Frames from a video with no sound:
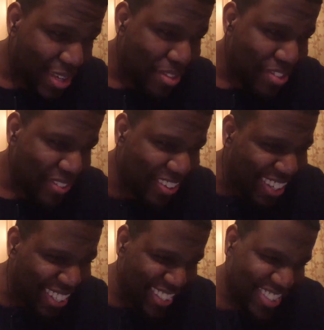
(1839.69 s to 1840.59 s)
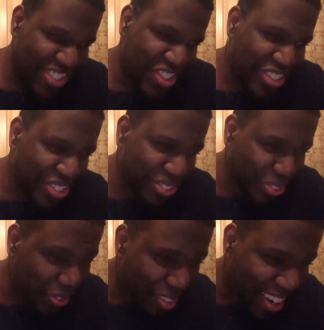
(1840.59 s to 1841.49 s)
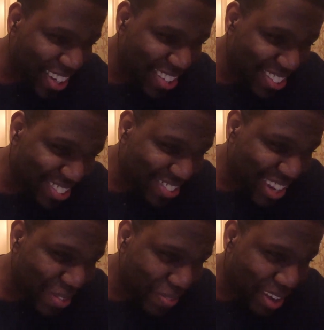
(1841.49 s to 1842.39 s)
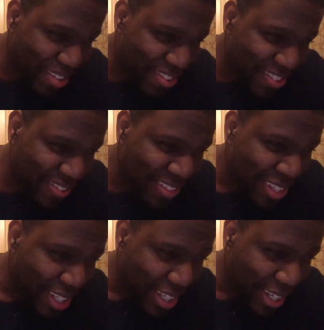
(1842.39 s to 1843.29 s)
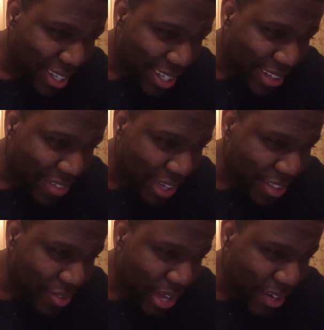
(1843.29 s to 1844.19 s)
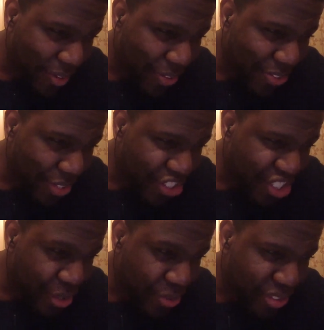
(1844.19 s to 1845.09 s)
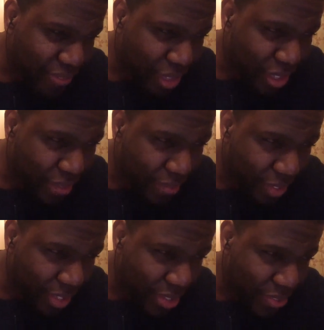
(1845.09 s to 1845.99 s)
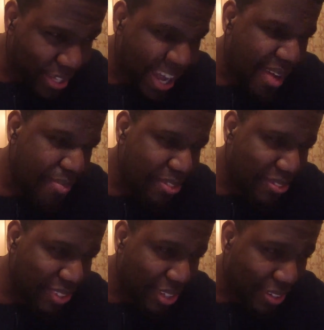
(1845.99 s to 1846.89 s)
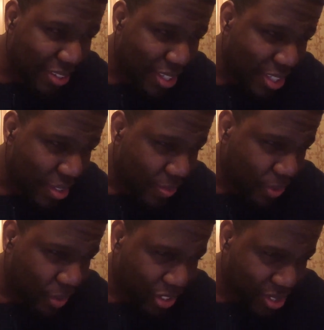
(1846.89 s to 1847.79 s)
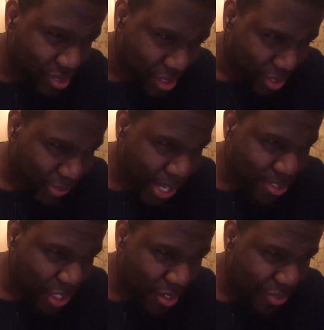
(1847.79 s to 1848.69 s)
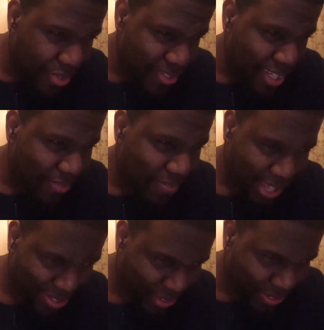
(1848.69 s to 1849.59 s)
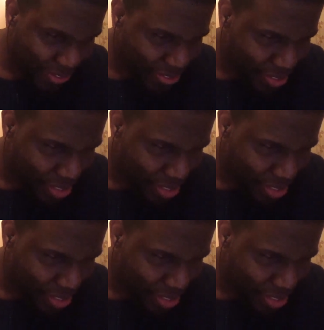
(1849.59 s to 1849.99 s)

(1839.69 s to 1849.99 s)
Me too. Shooting through mine, just trying to find stuff. Yeah, you had all these other shows to fill in those gaps. For just fan service for the sake of fan service.